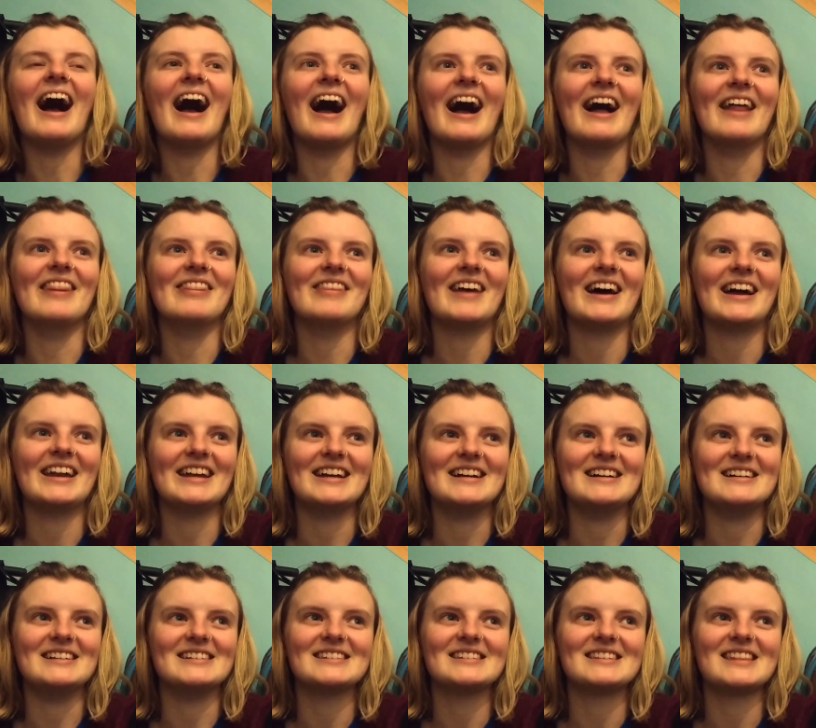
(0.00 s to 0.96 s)
and that
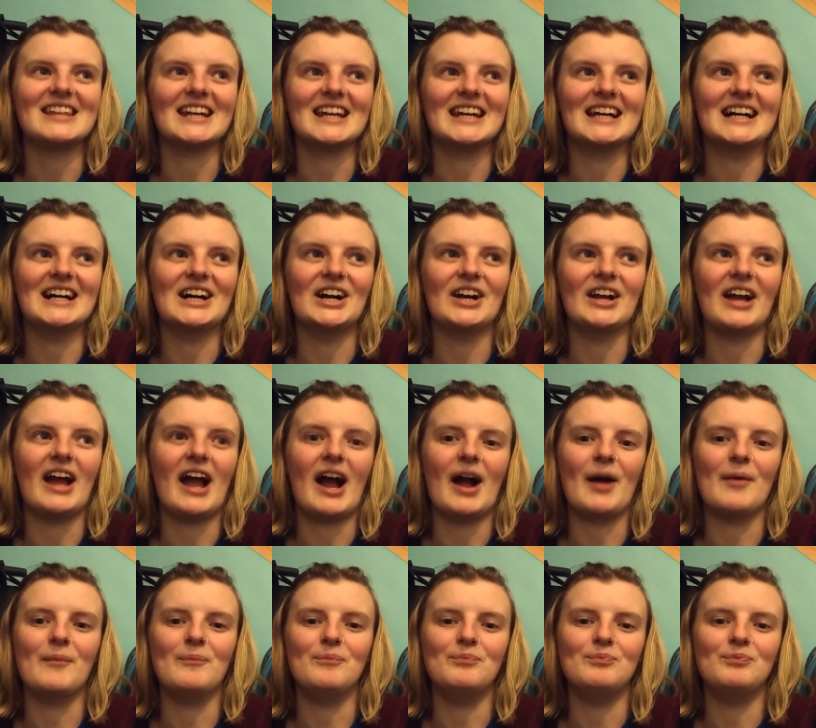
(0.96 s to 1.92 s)
is that I
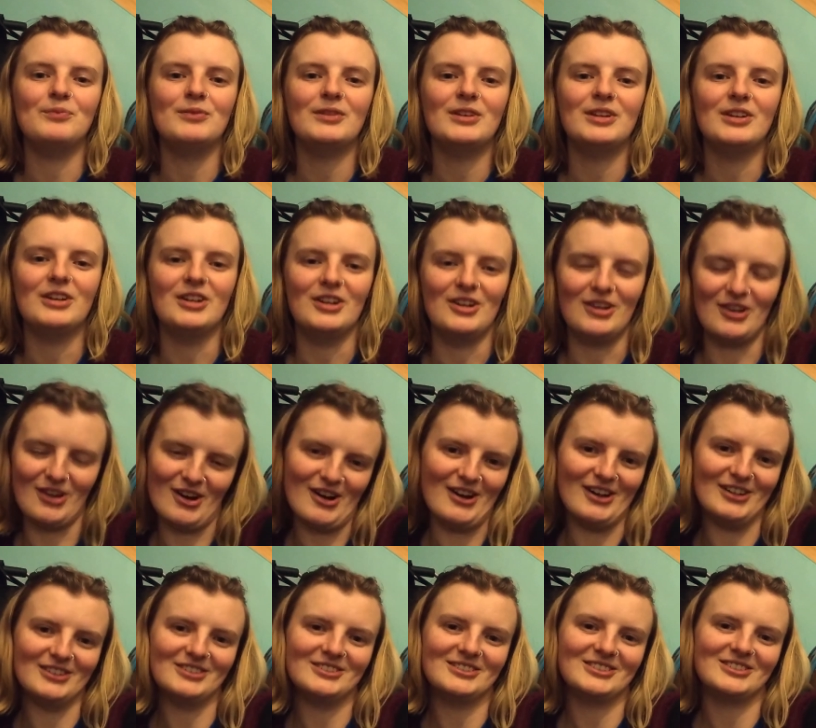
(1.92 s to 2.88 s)
am
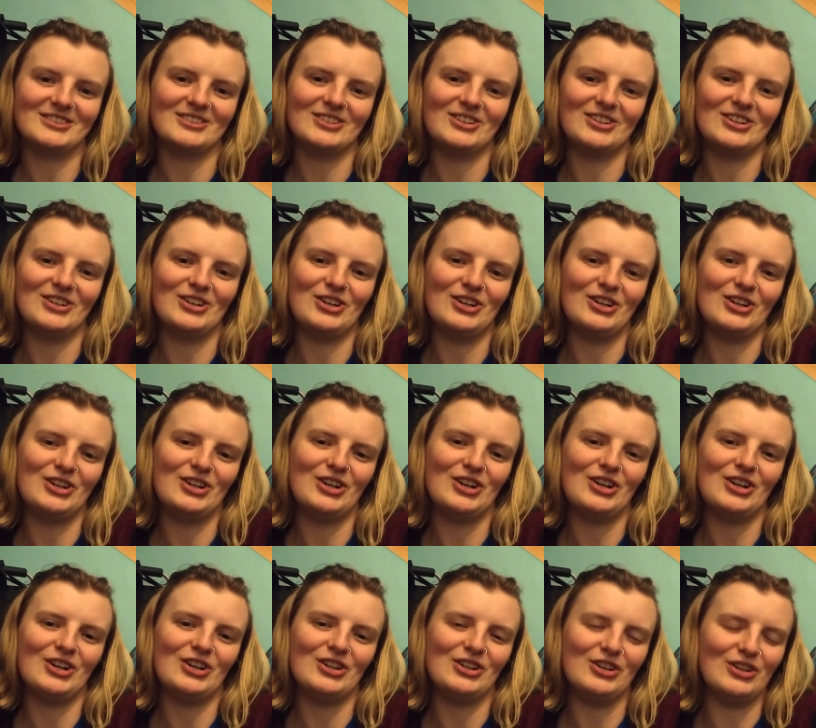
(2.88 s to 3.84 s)
not
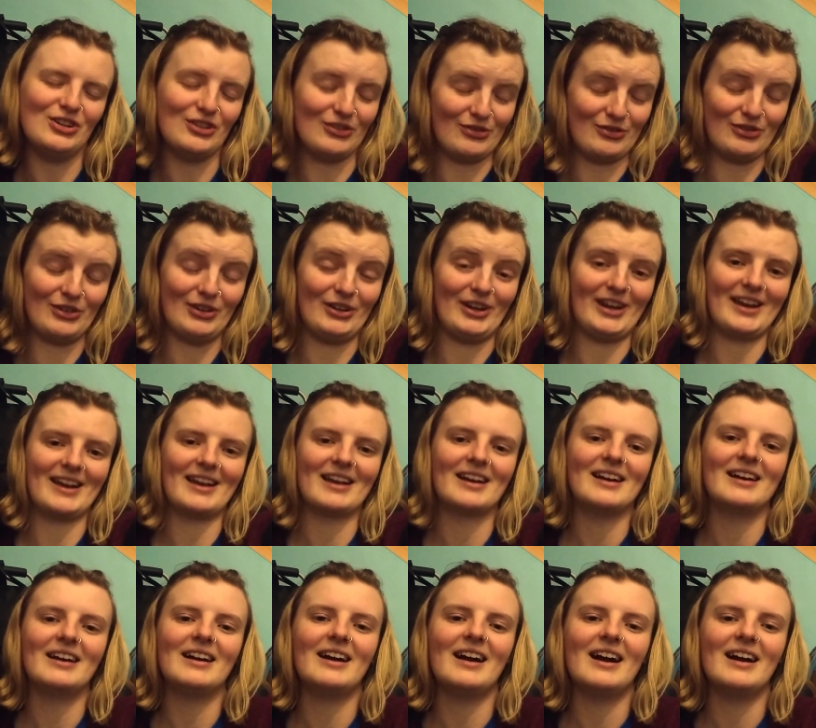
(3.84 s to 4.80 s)
deferring.
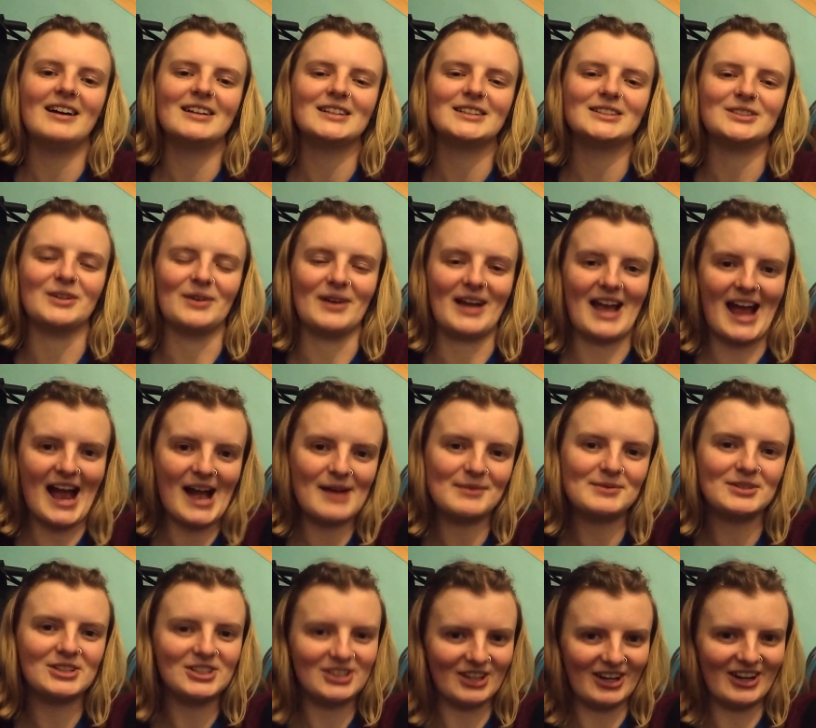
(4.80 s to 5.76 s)
So I
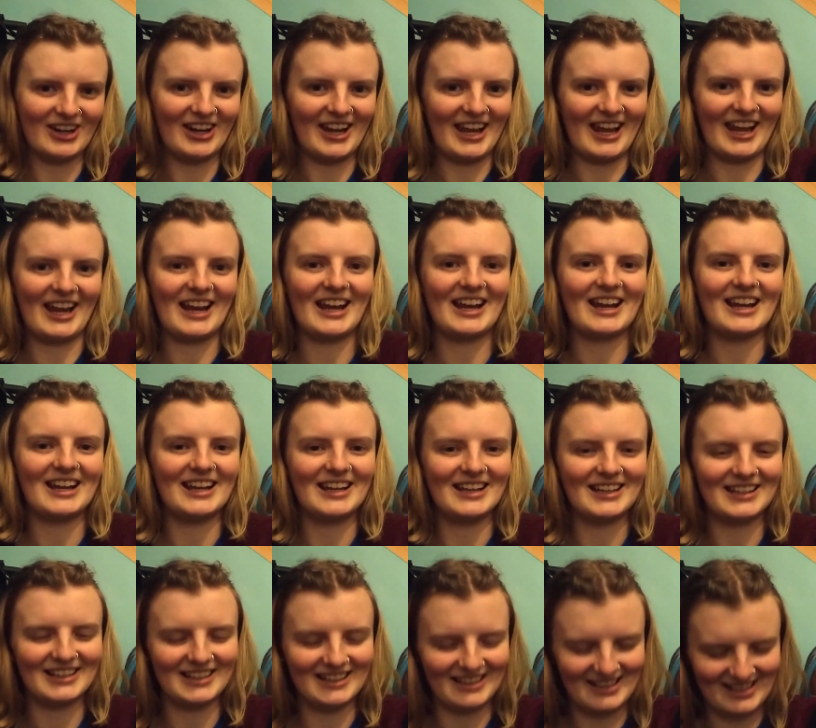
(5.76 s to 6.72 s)
am starting
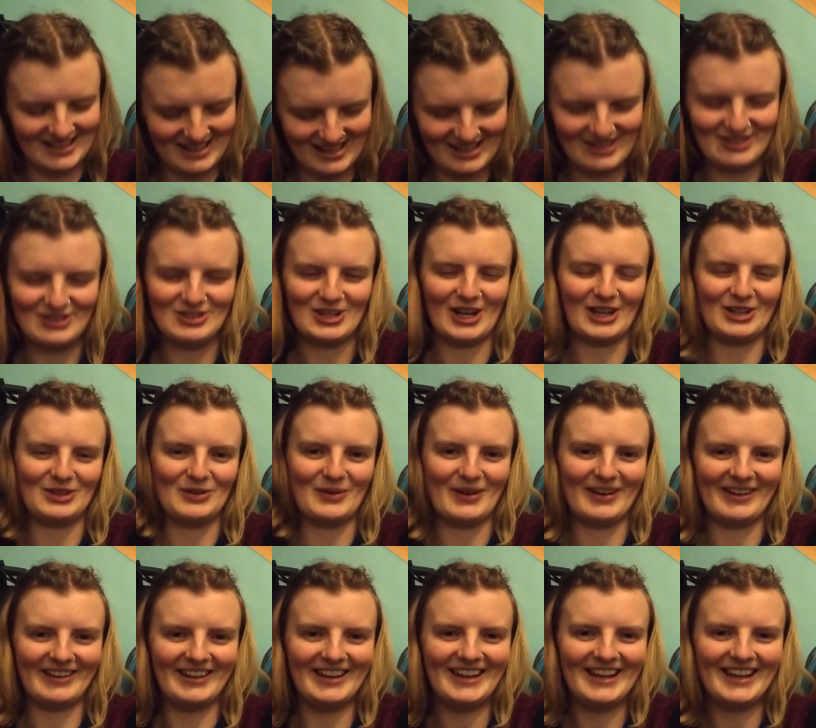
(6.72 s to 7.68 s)
in
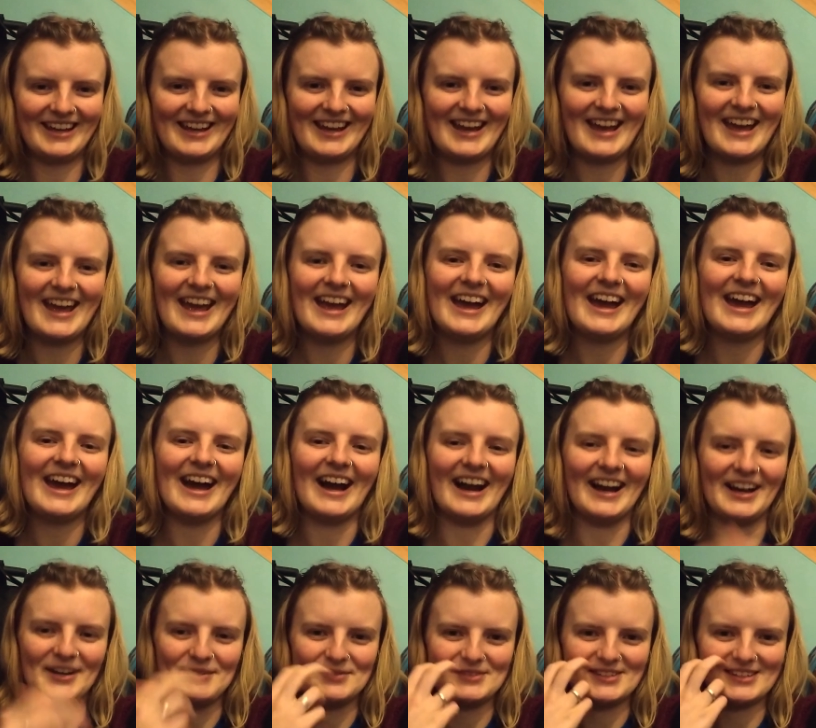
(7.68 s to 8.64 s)
January.
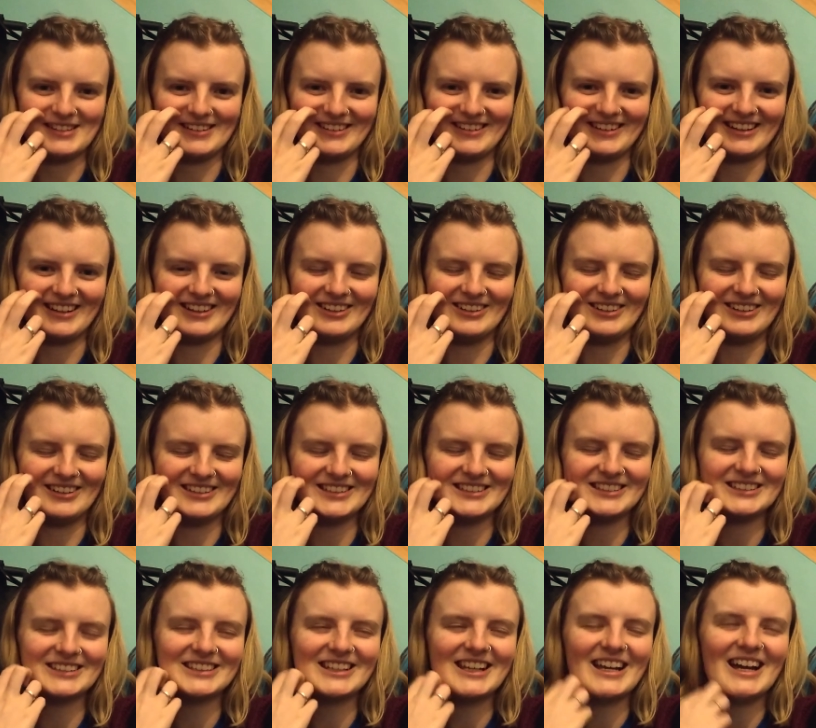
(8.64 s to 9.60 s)
I am starting
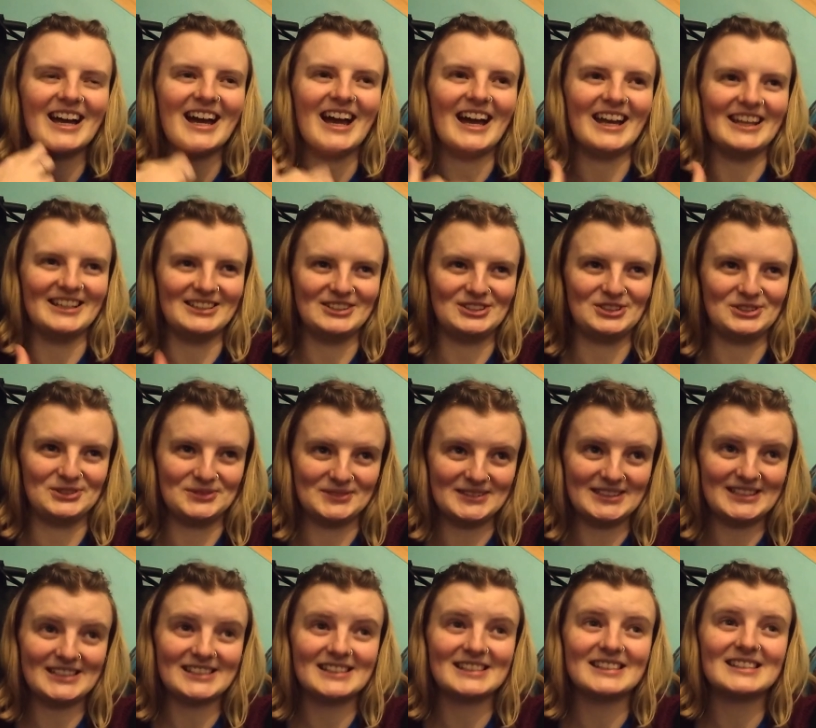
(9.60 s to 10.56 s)
college in two
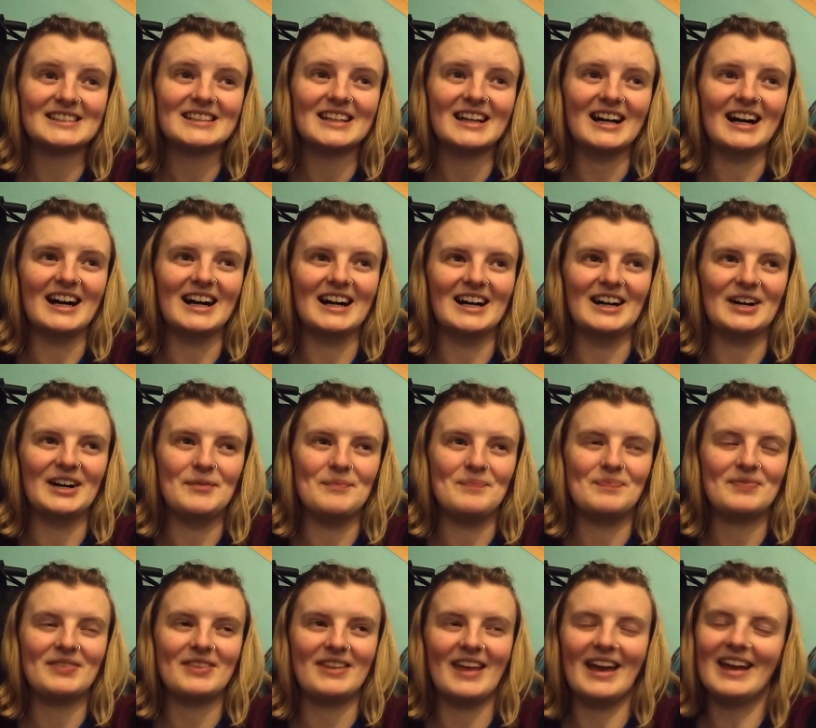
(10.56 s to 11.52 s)
weeks.
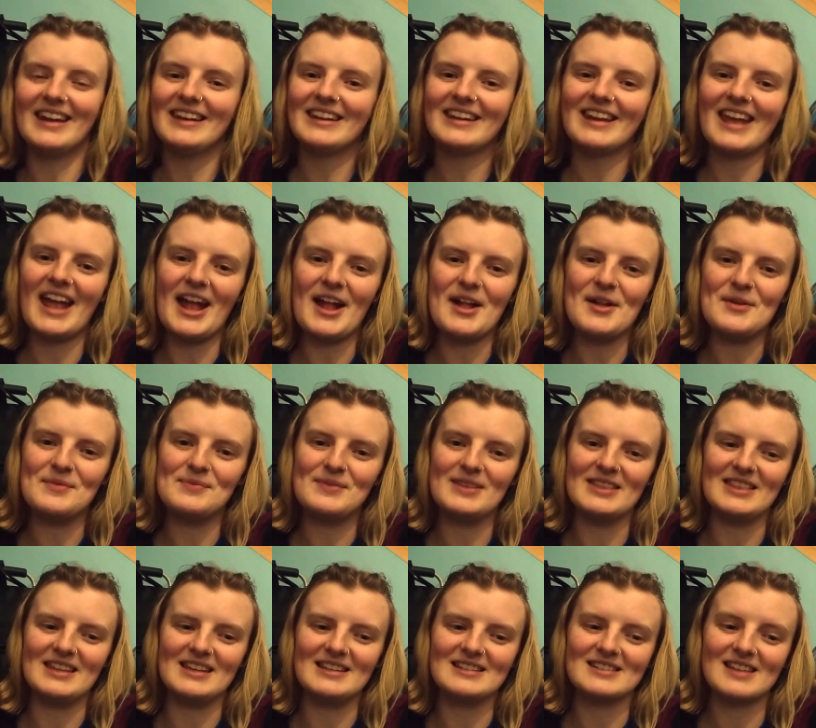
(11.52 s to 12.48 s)
Um, then
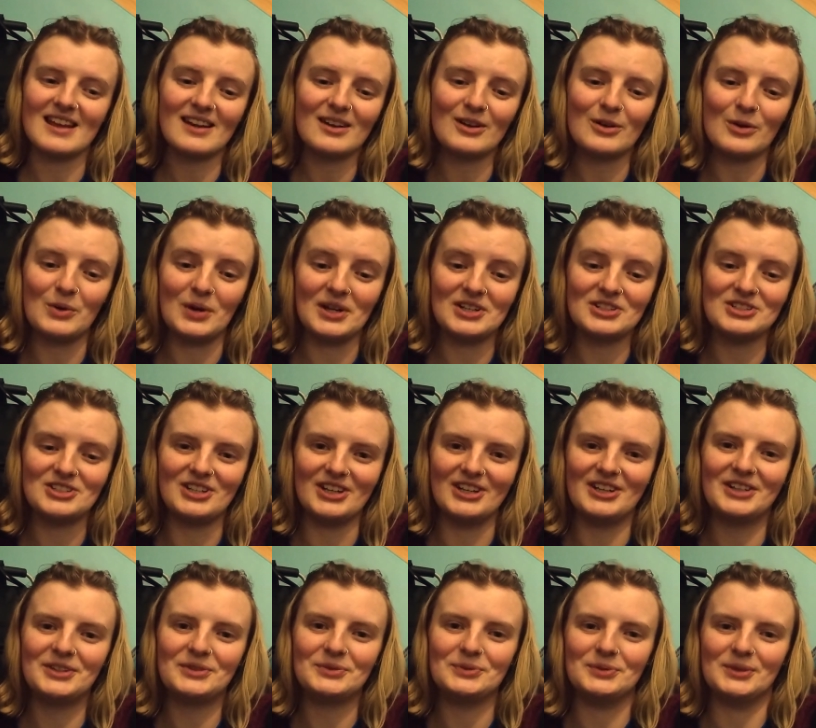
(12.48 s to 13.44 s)
came the second
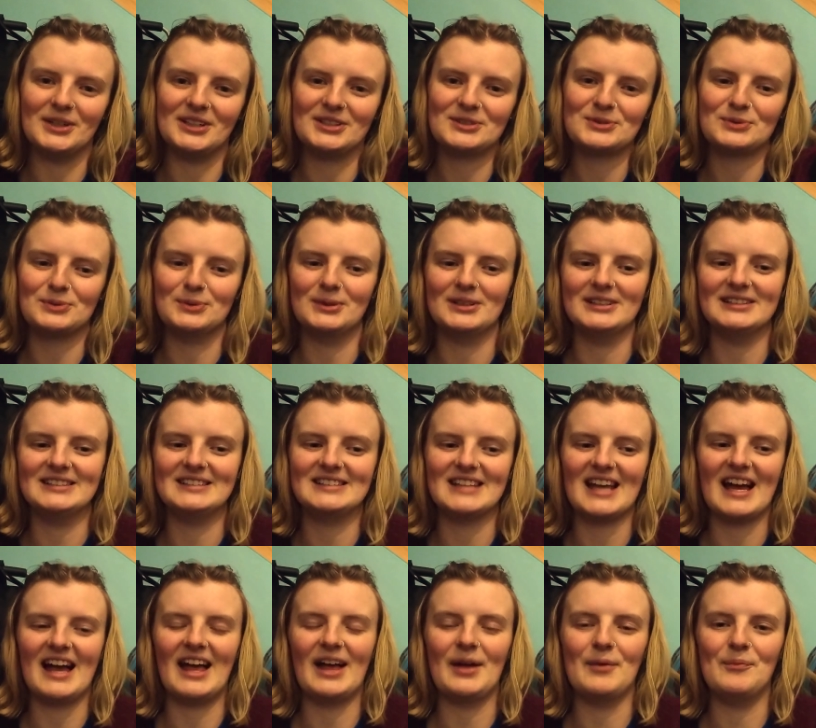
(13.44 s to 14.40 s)
question, which was
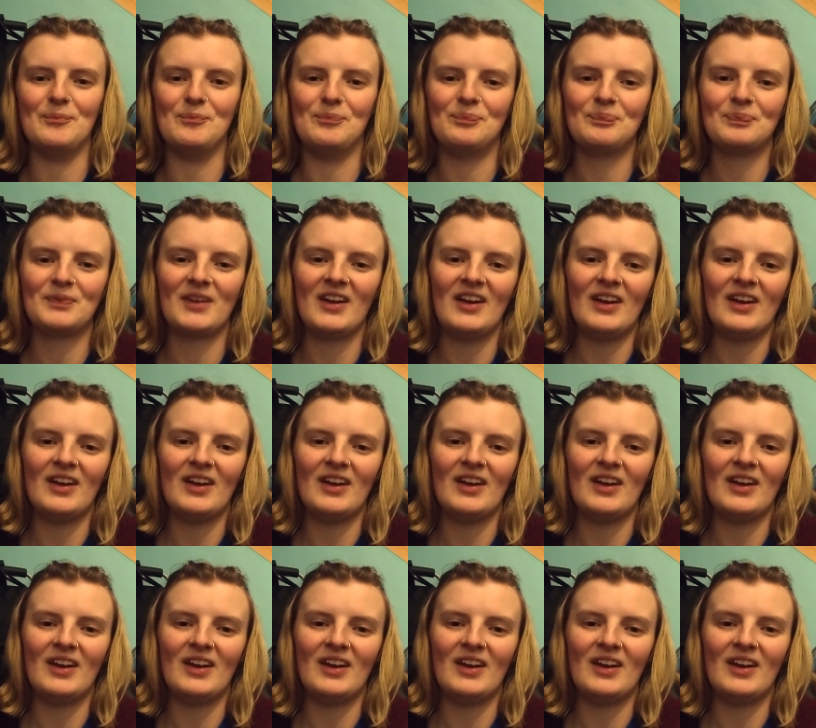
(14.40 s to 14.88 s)
um,